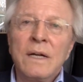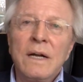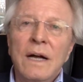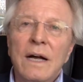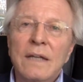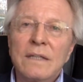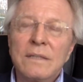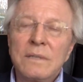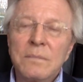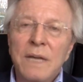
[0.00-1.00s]
And
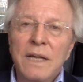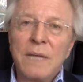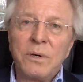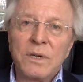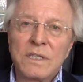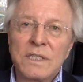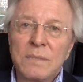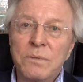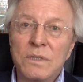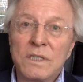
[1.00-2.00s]
the mad hypothesis,
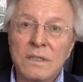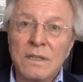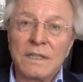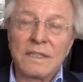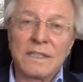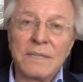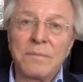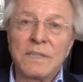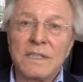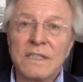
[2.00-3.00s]
puts at its
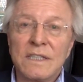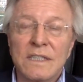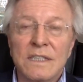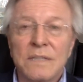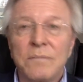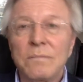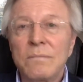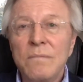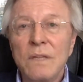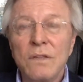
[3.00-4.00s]
simplest, is this:
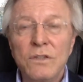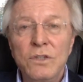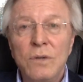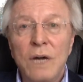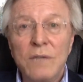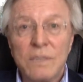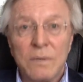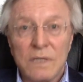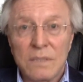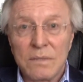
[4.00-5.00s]
that you are
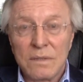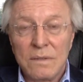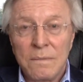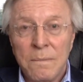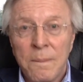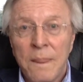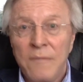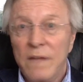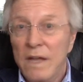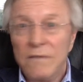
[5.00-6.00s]
responsible for
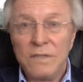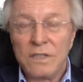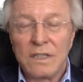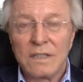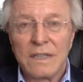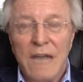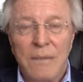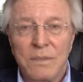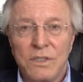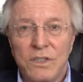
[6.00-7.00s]
everything that happens to